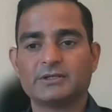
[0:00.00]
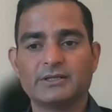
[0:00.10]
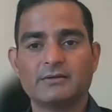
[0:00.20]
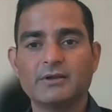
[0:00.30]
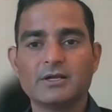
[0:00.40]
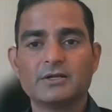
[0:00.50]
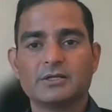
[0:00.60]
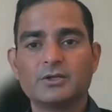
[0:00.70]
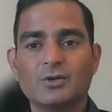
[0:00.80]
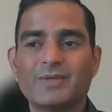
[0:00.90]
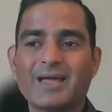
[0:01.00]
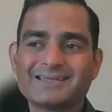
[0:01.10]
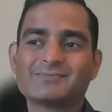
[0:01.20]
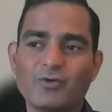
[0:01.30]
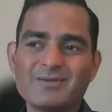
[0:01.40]
And then, you know,
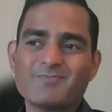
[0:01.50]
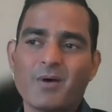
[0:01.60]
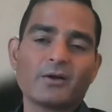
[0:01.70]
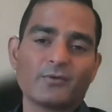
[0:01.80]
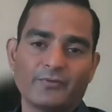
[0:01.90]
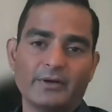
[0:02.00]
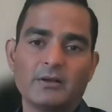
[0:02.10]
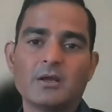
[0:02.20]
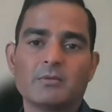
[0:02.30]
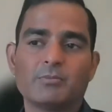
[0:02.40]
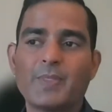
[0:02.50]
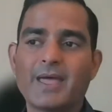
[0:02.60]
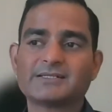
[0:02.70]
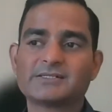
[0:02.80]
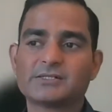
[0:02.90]
that's one part of it, but
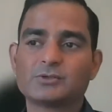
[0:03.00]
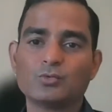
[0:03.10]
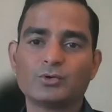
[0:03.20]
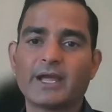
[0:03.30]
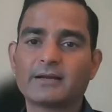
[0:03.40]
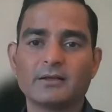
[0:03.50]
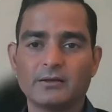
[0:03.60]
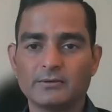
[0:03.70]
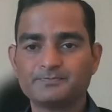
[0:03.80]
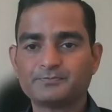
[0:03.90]
that's too tactical.